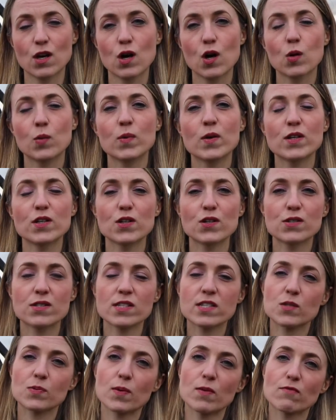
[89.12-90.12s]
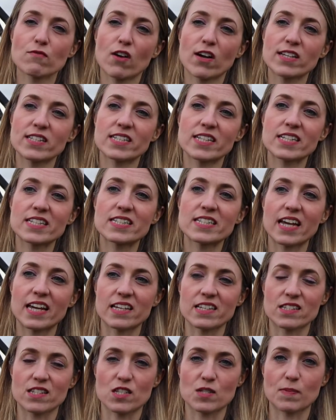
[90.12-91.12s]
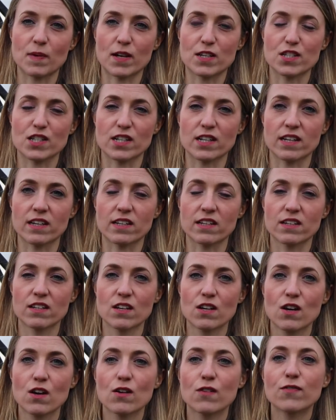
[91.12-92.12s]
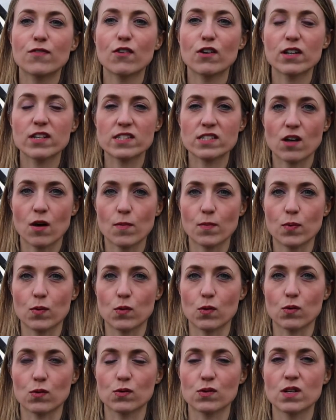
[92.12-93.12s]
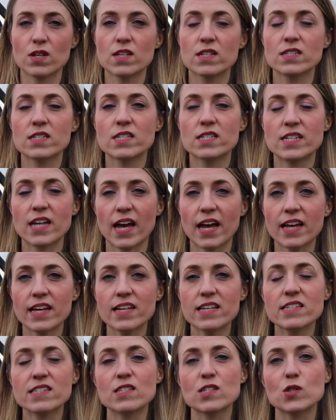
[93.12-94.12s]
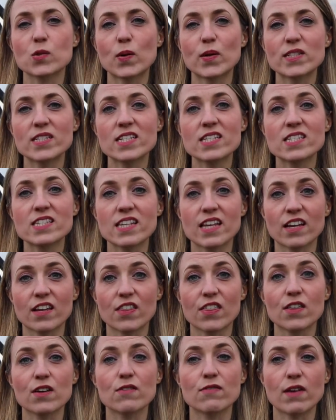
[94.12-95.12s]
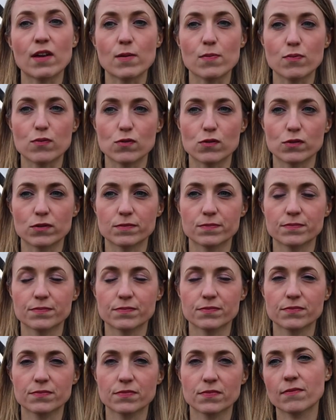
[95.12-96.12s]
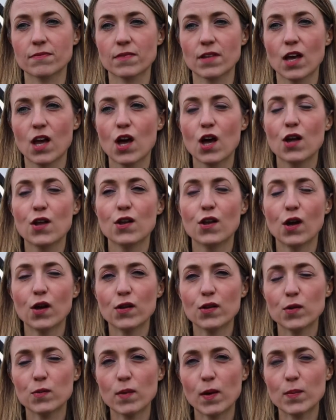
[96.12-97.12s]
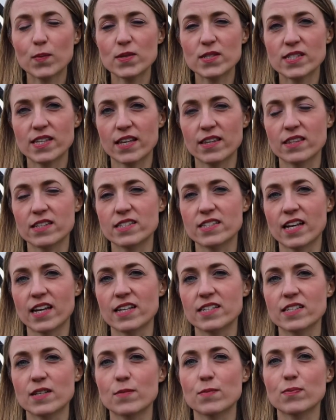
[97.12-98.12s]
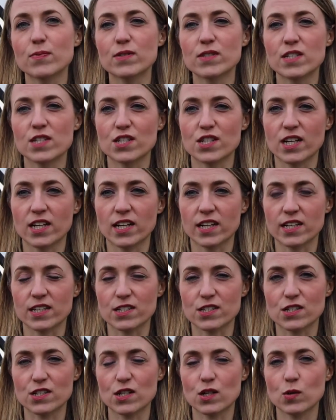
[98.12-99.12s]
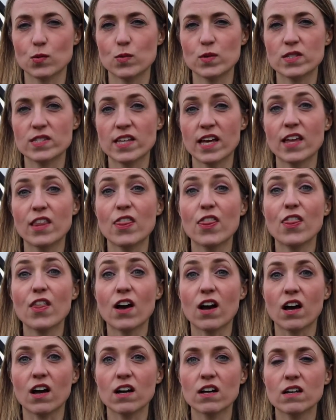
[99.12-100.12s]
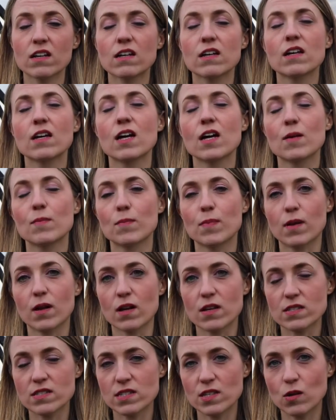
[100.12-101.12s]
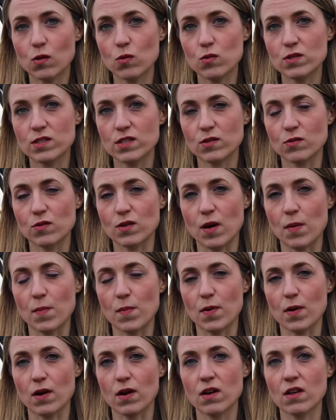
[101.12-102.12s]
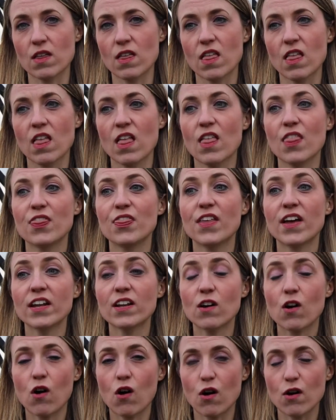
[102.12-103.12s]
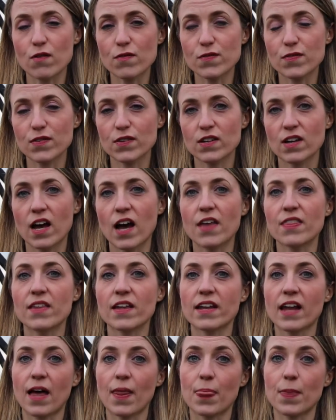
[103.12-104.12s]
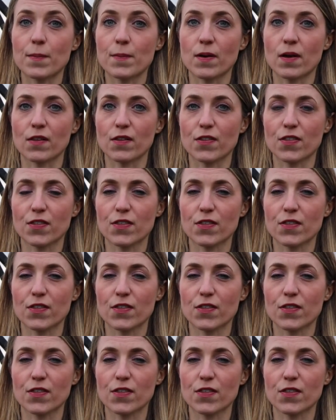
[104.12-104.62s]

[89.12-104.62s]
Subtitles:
We use this when writing dates especially. For example, today is the 26th of April. Note that when we say the date in British English, we say the plus the ordinal number, then of, and then add the month.